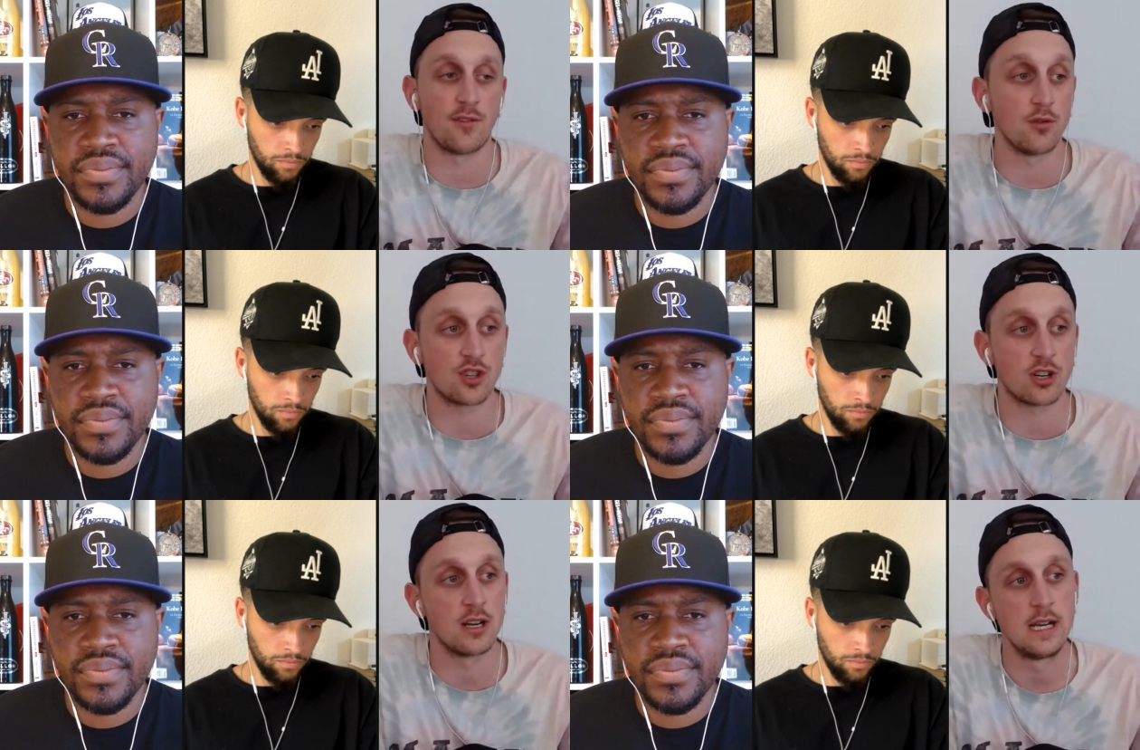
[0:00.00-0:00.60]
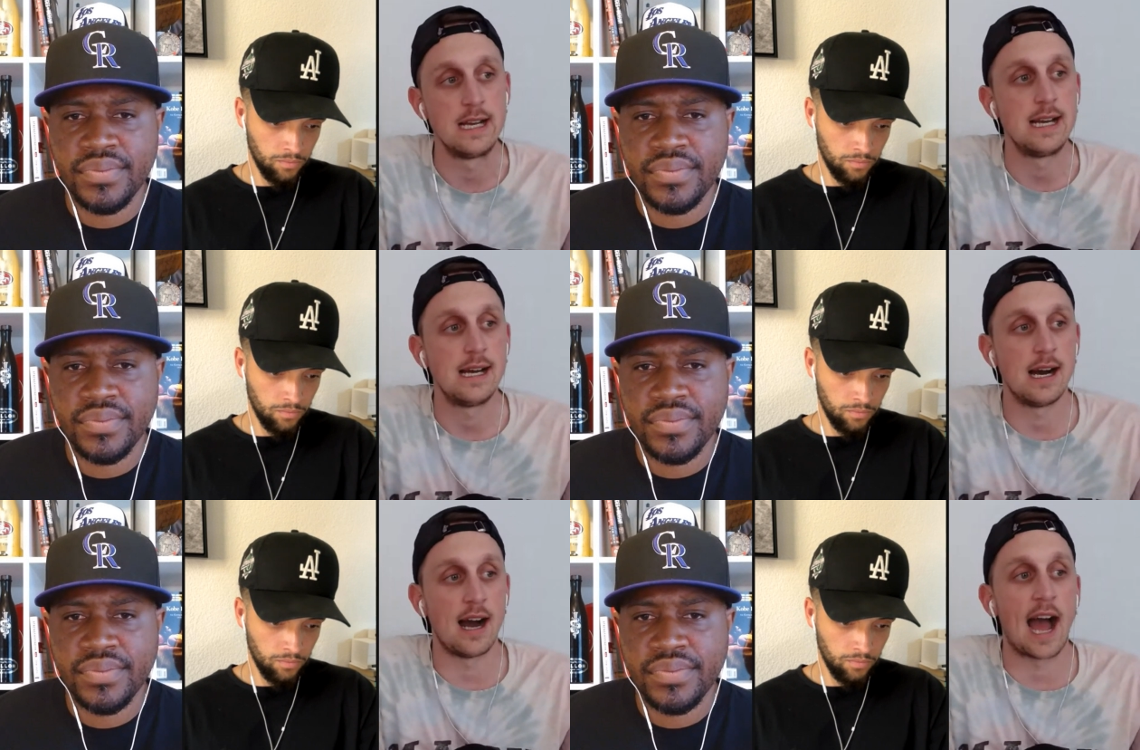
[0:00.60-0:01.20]
Speaker 1: future.
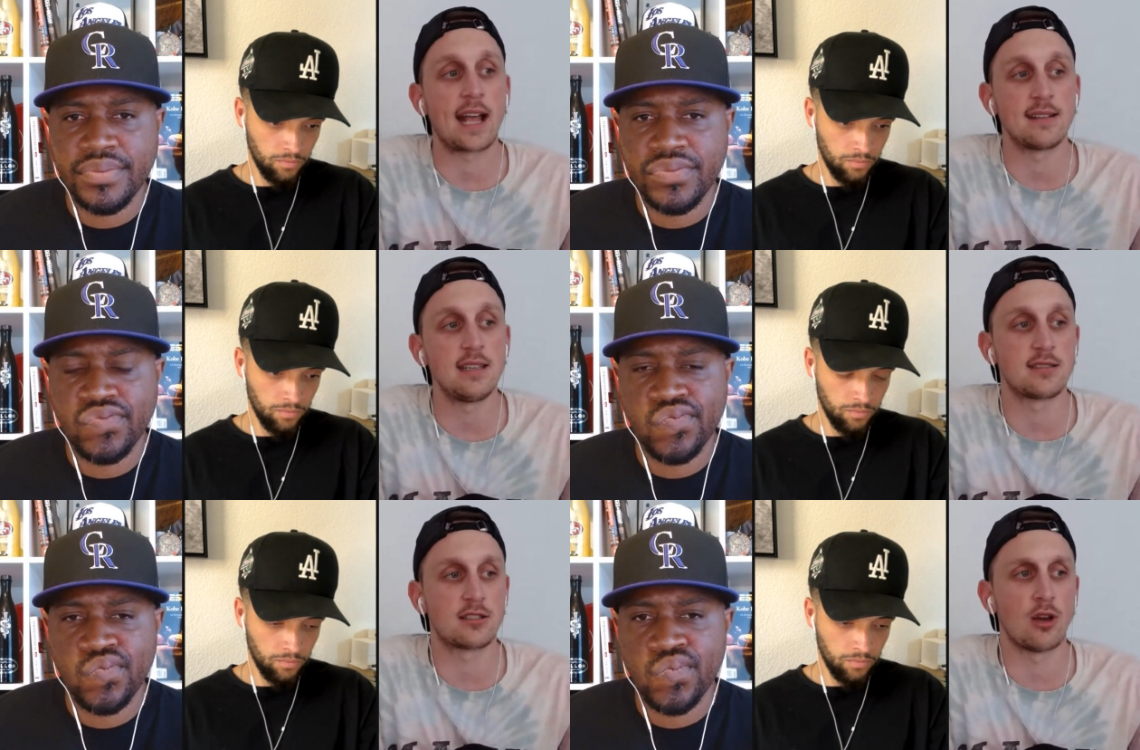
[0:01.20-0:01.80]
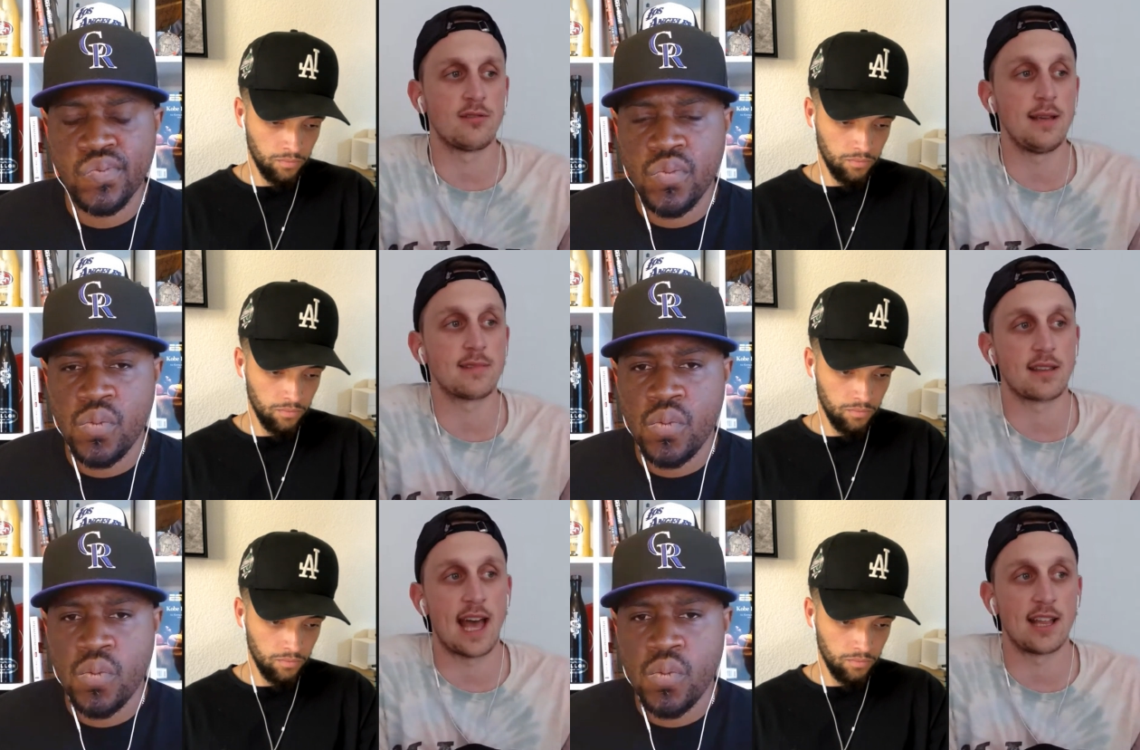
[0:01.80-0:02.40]
Uh, I could see teams
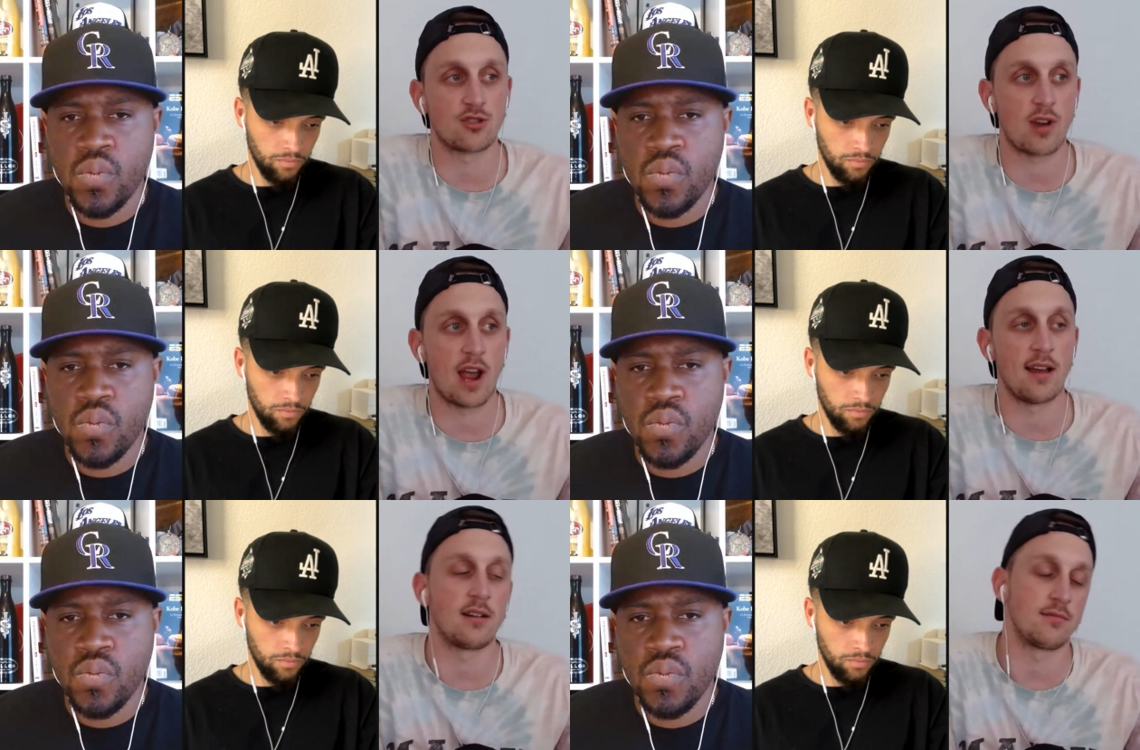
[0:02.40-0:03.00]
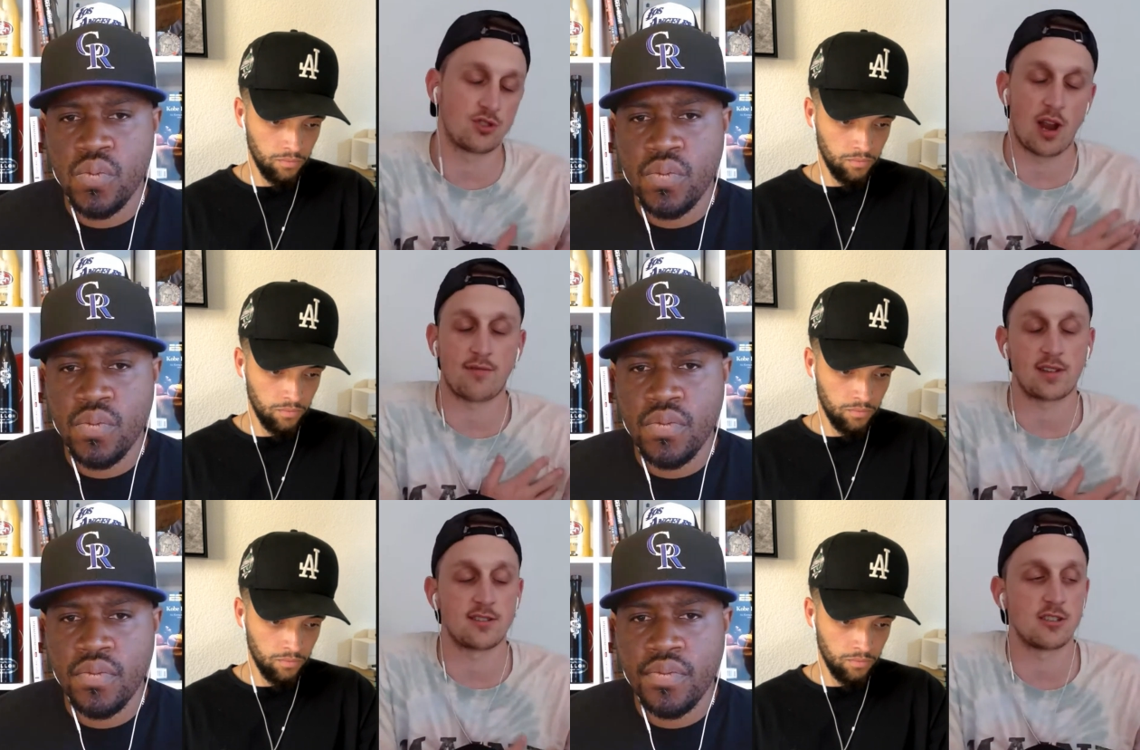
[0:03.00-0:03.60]
like that or
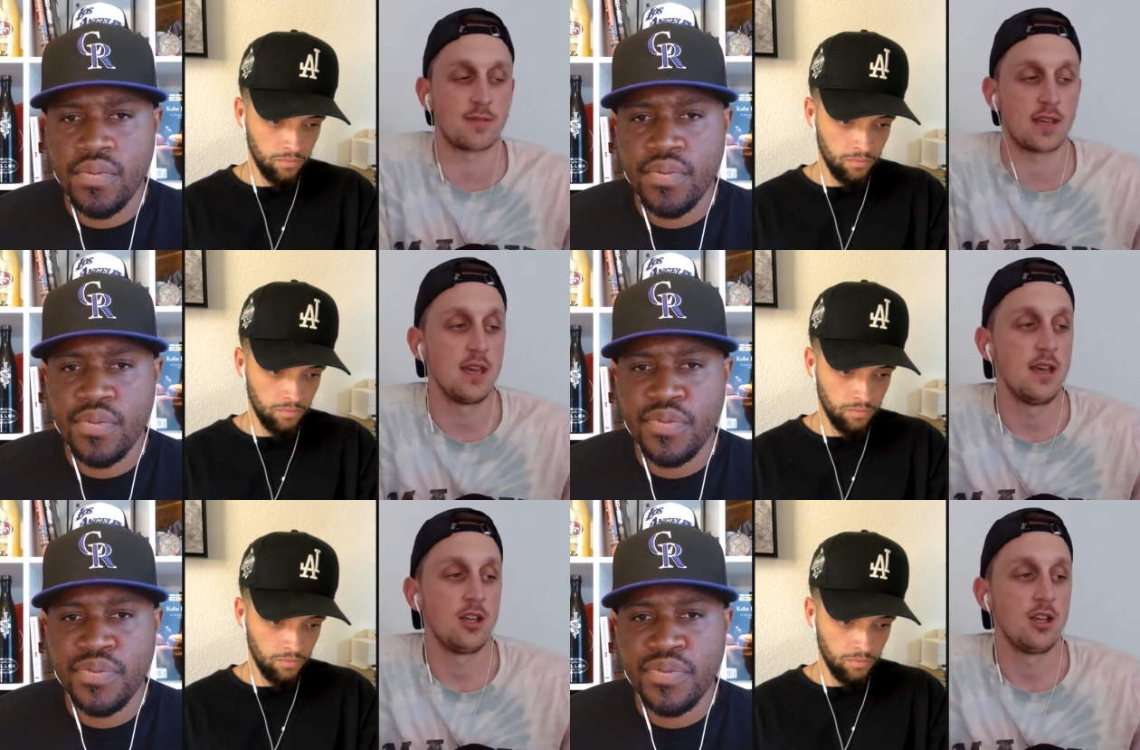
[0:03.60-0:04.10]
drafting, excuse me,